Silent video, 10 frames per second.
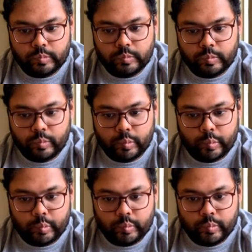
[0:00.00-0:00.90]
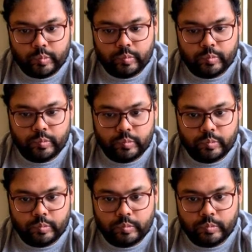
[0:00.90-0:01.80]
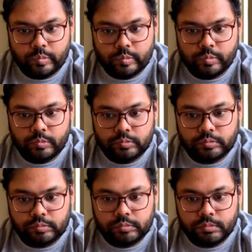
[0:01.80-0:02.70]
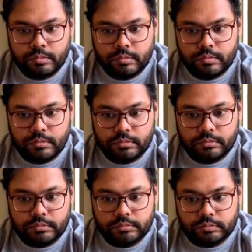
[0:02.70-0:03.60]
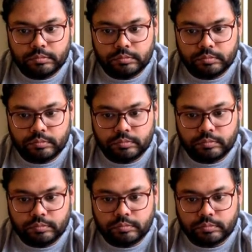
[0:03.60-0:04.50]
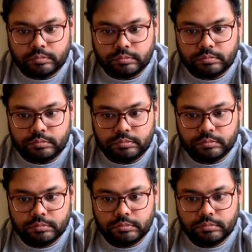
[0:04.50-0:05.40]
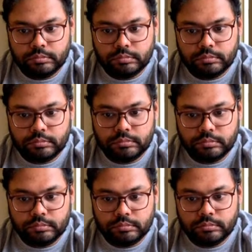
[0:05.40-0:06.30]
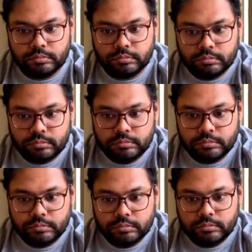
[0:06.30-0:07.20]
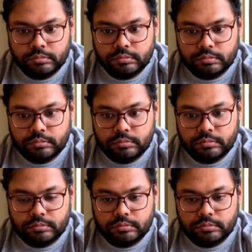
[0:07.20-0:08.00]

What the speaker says: (silent)